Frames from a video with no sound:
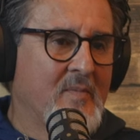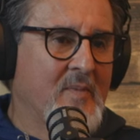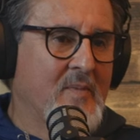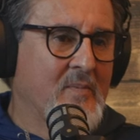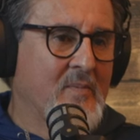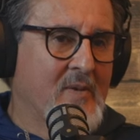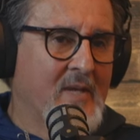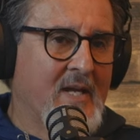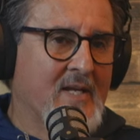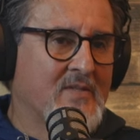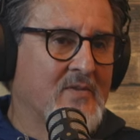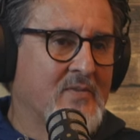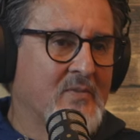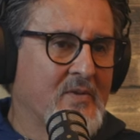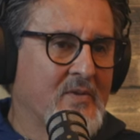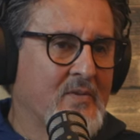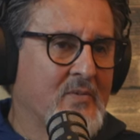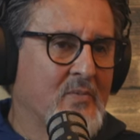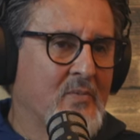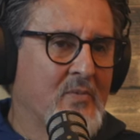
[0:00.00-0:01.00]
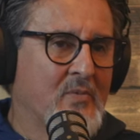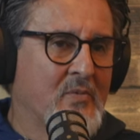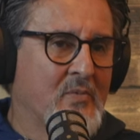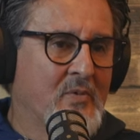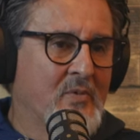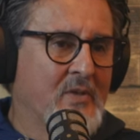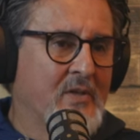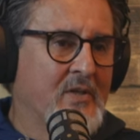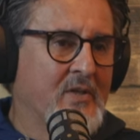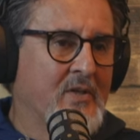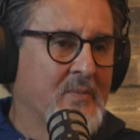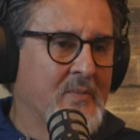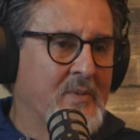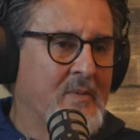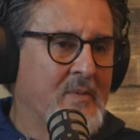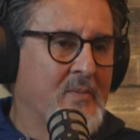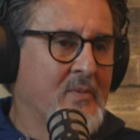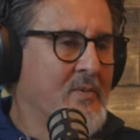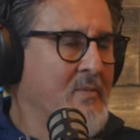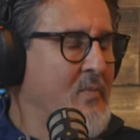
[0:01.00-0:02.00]
we've been blessed with with really good
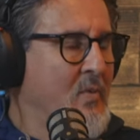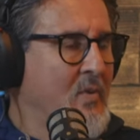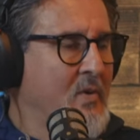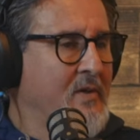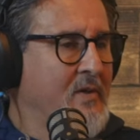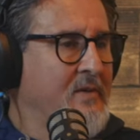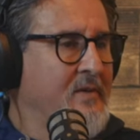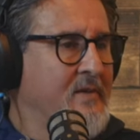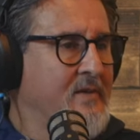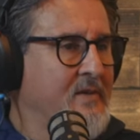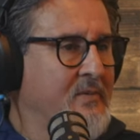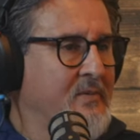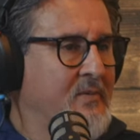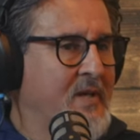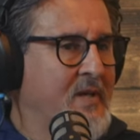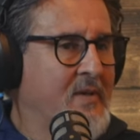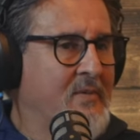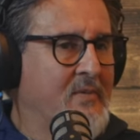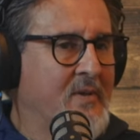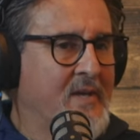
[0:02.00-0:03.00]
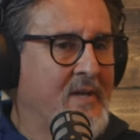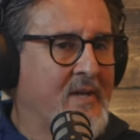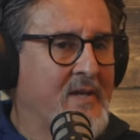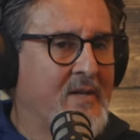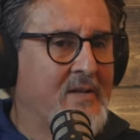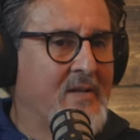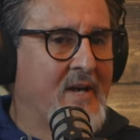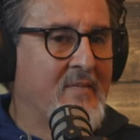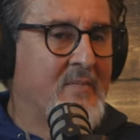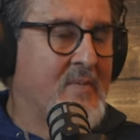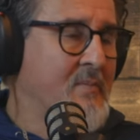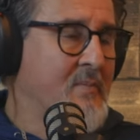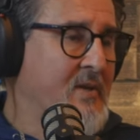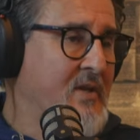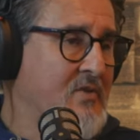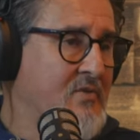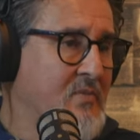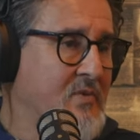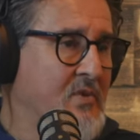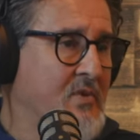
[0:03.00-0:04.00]
people in Portland. And and I've been
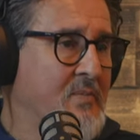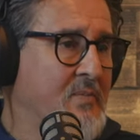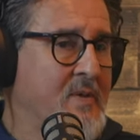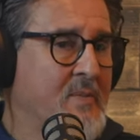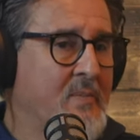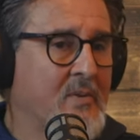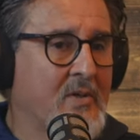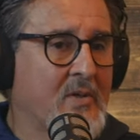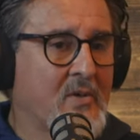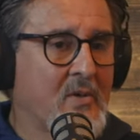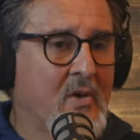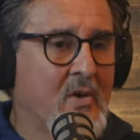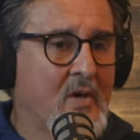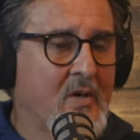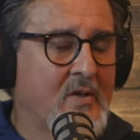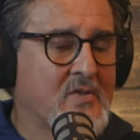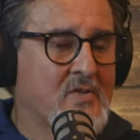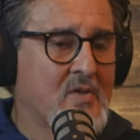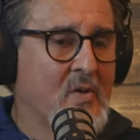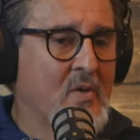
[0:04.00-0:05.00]
blessed with good people at Clark.